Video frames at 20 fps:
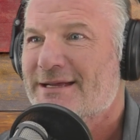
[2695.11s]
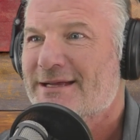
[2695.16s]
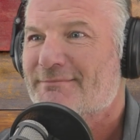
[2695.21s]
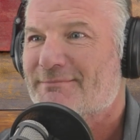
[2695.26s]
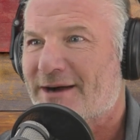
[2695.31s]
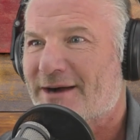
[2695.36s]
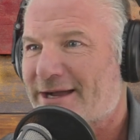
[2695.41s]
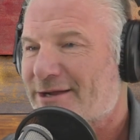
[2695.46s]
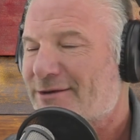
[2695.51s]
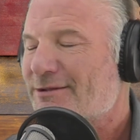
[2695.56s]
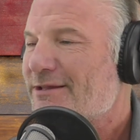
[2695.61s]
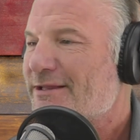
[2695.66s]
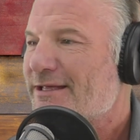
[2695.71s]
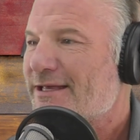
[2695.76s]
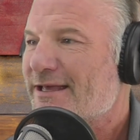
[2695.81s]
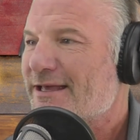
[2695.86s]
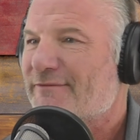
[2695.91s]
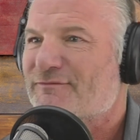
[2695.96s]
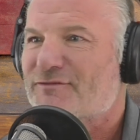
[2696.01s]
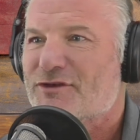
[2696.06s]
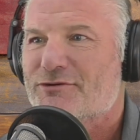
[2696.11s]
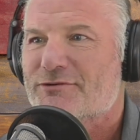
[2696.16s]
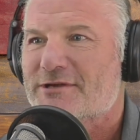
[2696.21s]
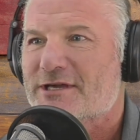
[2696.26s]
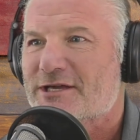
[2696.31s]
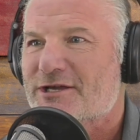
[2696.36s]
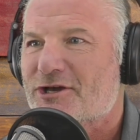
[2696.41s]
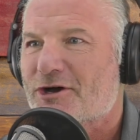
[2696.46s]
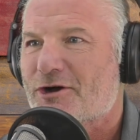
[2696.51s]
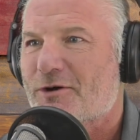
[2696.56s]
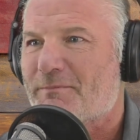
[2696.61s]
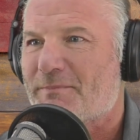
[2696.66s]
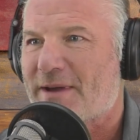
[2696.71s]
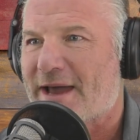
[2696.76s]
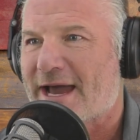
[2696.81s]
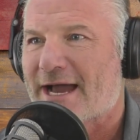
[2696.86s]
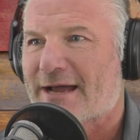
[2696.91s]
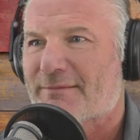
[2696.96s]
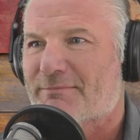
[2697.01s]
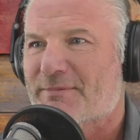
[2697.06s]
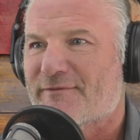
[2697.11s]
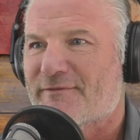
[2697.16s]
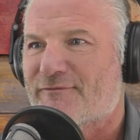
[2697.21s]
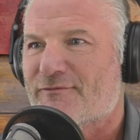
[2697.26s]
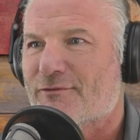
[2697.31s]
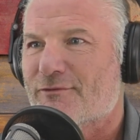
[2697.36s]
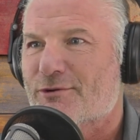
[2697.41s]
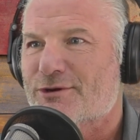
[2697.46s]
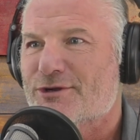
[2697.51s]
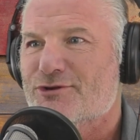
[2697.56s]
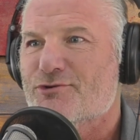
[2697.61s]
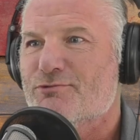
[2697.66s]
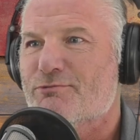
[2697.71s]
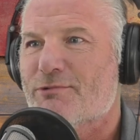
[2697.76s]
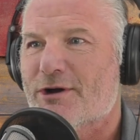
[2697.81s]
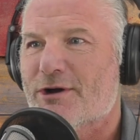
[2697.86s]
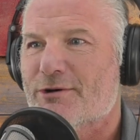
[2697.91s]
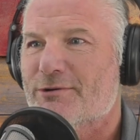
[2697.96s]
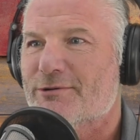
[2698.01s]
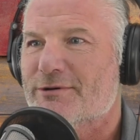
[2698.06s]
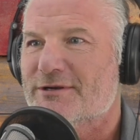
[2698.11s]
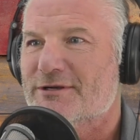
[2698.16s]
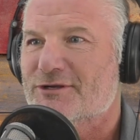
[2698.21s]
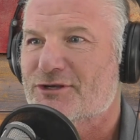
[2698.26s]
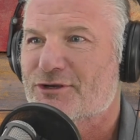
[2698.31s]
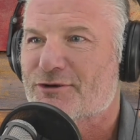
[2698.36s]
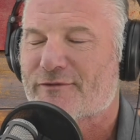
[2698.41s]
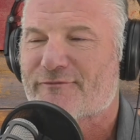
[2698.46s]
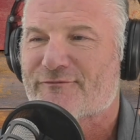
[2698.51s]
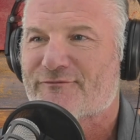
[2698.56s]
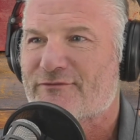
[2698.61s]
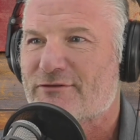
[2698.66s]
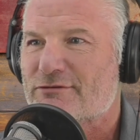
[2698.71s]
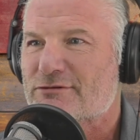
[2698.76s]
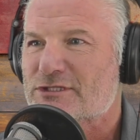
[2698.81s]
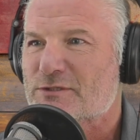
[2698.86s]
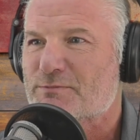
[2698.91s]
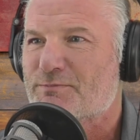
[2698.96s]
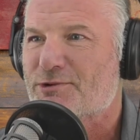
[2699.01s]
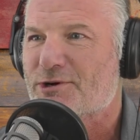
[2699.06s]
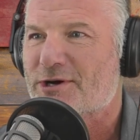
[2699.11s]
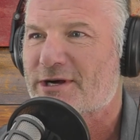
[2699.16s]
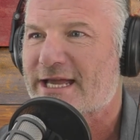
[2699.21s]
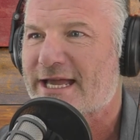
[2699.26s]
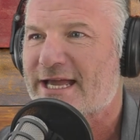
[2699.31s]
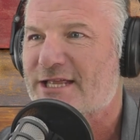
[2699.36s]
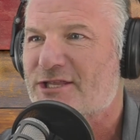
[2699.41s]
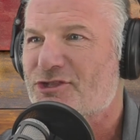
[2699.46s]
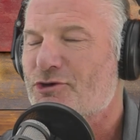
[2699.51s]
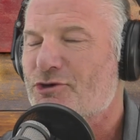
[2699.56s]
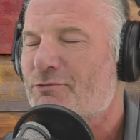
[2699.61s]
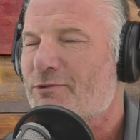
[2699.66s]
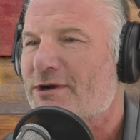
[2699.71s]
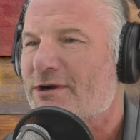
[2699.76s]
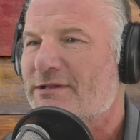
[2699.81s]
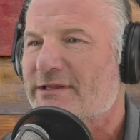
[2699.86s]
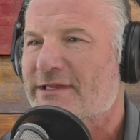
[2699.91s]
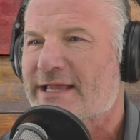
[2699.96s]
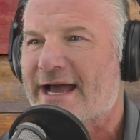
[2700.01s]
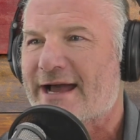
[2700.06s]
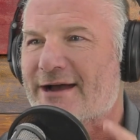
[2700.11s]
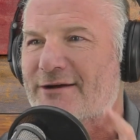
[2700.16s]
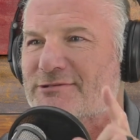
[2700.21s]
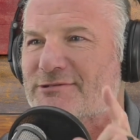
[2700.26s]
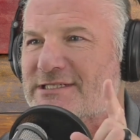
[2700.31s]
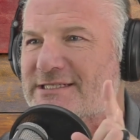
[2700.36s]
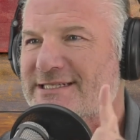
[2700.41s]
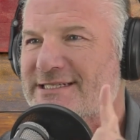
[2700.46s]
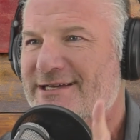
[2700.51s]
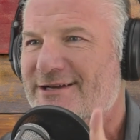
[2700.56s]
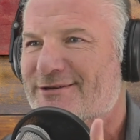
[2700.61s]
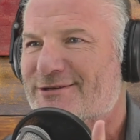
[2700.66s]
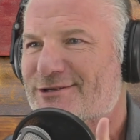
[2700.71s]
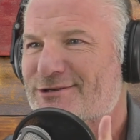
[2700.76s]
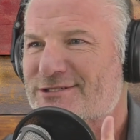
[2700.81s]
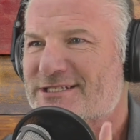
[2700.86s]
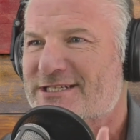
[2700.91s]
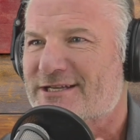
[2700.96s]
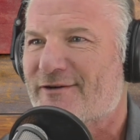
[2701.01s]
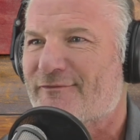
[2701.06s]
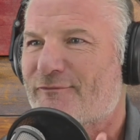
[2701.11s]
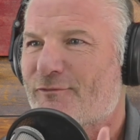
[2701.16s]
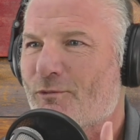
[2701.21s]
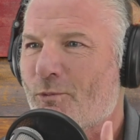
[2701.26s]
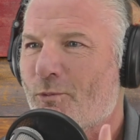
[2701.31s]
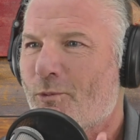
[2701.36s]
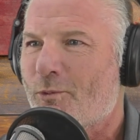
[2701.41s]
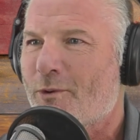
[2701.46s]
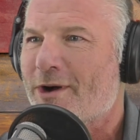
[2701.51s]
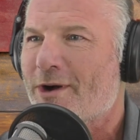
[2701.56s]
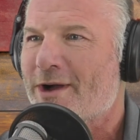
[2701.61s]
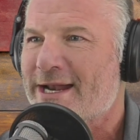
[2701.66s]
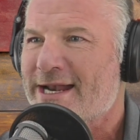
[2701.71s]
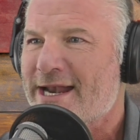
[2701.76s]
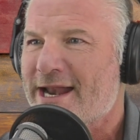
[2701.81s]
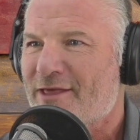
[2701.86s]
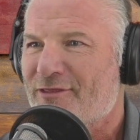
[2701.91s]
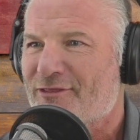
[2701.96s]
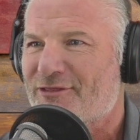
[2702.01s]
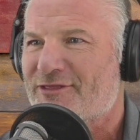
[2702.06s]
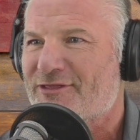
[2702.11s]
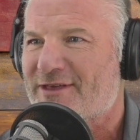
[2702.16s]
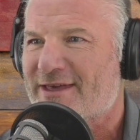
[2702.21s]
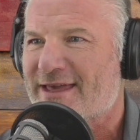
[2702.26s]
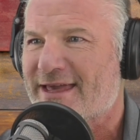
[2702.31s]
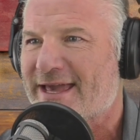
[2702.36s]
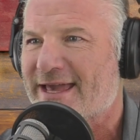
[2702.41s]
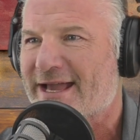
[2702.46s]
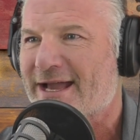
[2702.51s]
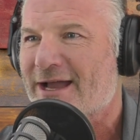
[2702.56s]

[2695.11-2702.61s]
Michael, if you could go back before you wrote your first book and you were allowed to tell yourself one thing,